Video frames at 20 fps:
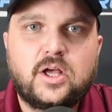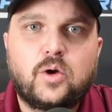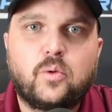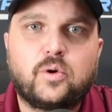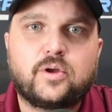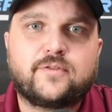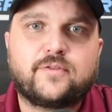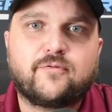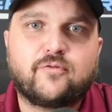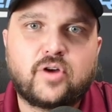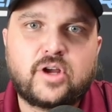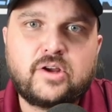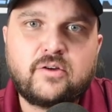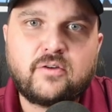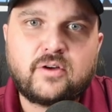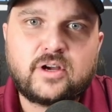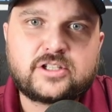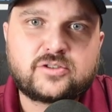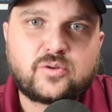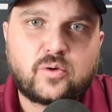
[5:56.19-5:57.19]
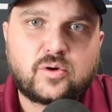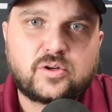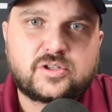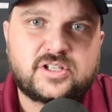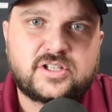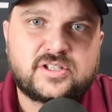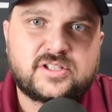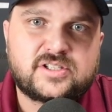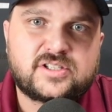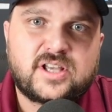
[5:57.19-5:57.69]
with free
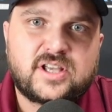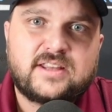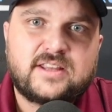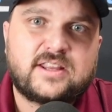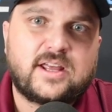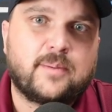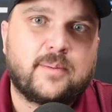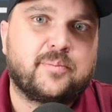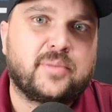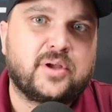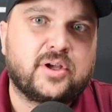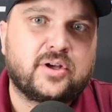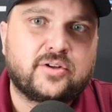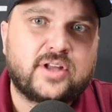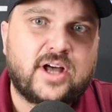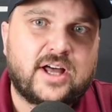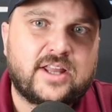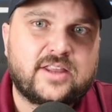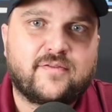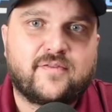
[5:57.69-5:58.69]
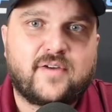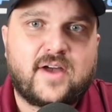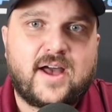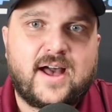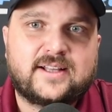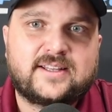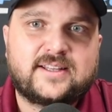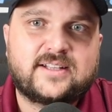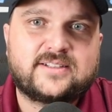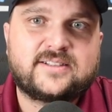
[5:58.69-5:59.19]
resources that build on the
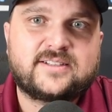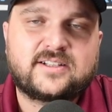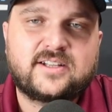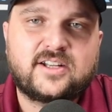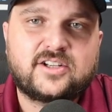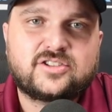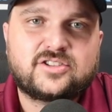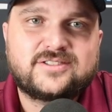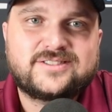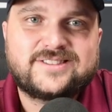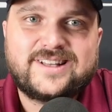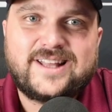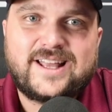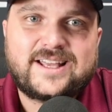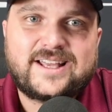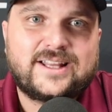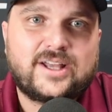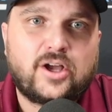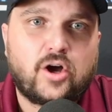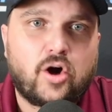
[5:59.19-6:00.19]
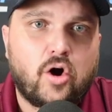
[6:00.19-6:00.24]
fact that technicians likely